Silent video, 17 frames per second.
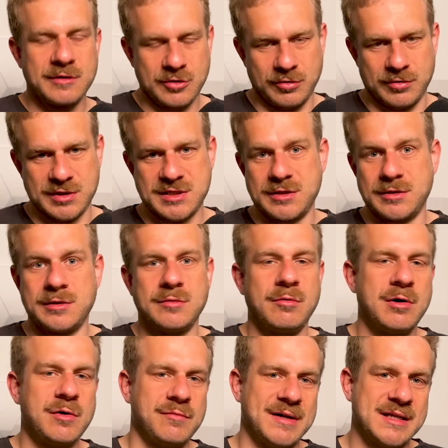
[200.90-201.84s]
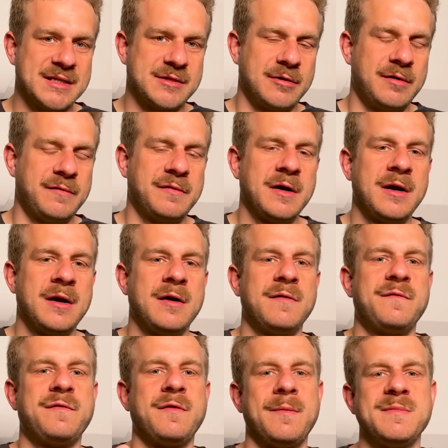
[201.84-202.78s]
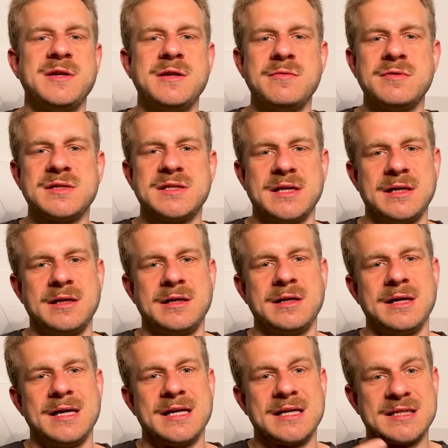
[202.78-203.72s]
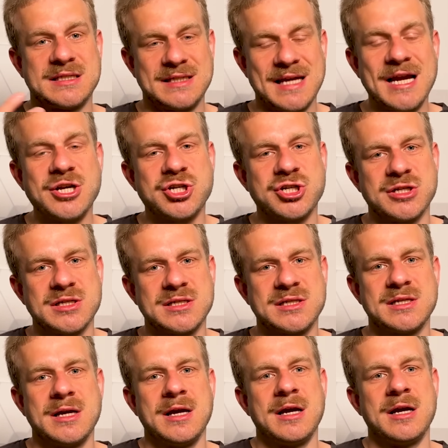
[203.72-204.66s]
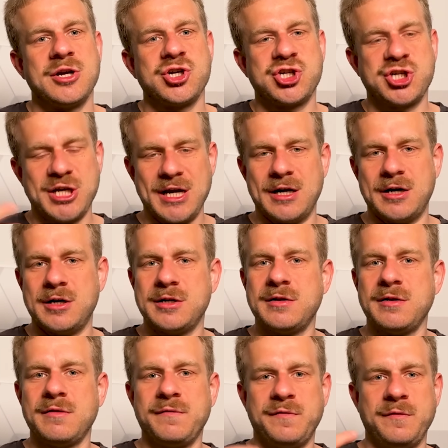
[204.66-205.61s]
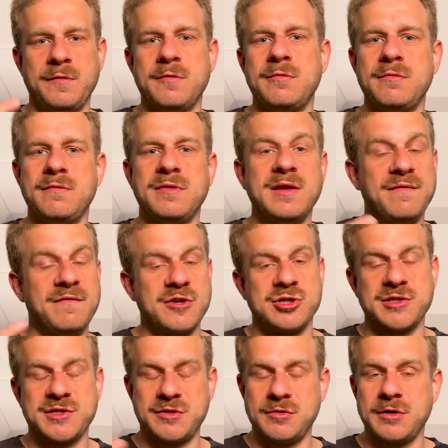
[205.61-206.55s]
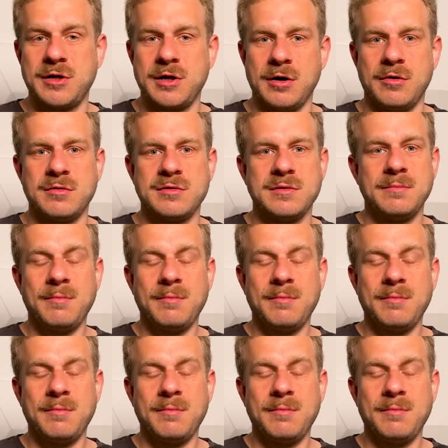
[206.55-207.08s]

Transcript: Cursor or Windsurf from using extensions shared through the Visual Studio Code